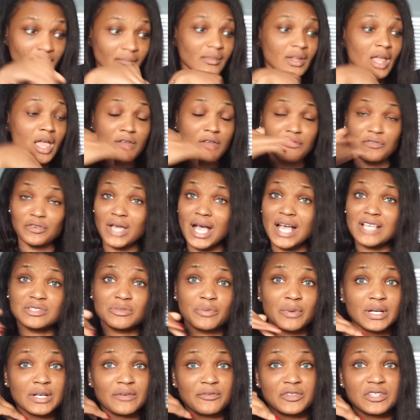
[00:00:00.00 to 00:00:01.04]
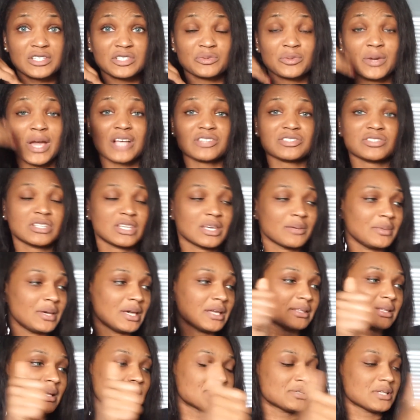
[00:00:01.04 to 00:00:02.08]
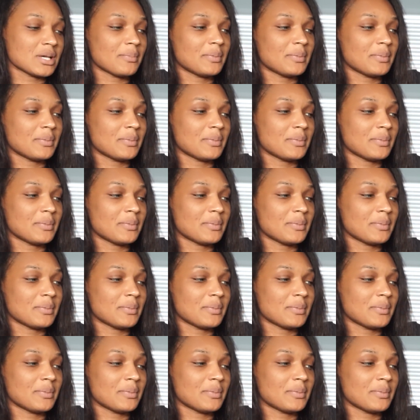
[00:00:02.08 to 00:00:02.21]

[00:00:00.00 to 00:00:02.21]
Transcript: If you guys are ready for this reaction, give me a thumbs